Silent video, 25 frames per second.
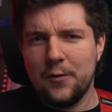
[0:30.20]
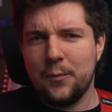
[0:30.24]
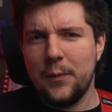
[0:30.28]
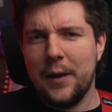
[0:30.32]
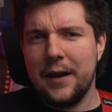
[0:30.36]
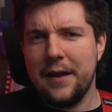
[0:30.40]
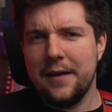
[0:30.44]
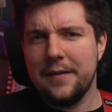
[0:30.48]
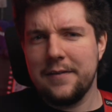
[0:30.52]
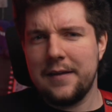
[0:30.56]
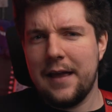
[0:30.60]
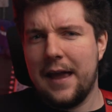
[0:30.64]
well
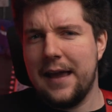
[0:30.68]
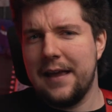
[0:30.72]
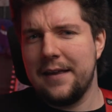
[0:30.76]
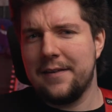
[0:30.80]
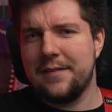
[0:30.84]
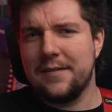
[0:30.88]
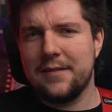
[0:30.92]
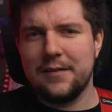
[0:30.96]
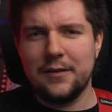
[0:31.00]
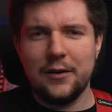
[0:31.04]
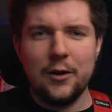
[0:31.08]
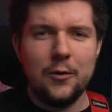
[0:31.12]
as a
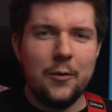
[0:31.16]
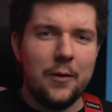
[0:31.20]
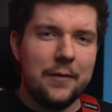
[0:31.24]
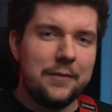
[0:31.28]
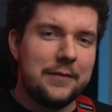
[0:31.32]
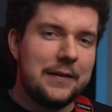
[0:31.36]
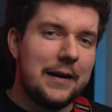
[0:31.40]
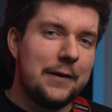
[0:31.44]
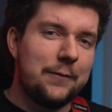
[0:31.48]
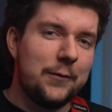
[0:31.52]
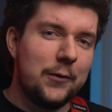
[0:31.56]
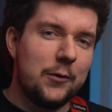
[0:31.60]
slew of
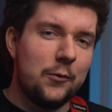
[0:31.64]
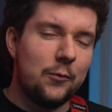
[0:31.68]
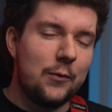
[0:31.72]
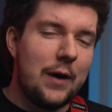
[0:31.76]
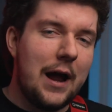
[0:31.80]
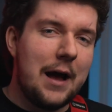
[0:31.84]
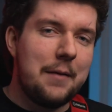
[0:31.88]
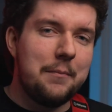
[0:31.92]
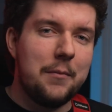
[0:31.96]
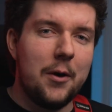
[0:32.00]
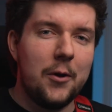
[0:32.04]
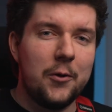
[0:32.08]
different
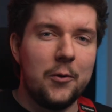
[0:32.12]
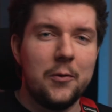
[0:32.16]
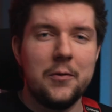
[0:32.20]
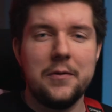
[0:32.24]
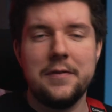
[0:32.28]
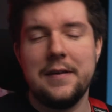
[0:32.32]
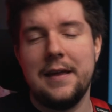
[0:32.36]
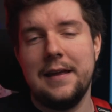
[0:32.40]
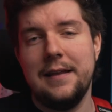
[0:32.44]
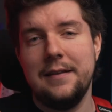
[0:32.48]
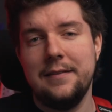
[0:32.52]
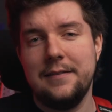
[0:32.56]
Rat models
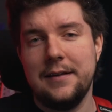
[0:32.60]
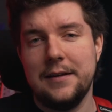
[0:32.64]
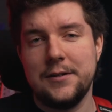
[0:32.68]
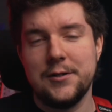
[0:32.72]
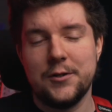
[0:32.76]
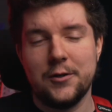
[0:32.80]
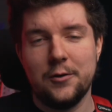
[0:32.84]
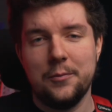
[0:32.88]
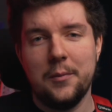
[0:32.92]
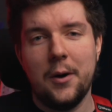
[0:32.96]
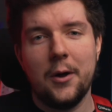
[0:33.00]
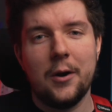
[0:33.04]
in
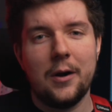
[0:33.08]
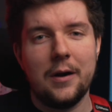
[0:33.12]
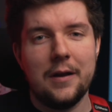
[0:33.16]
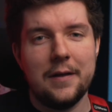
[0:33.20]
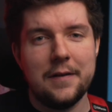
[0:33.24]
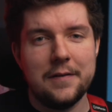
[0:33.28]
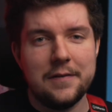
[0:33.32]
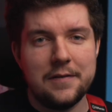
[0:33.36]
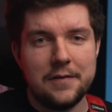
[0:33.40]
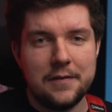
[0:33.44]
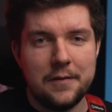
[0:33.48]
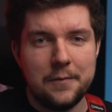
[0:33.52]
digital
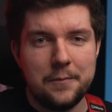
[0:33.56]
modelers.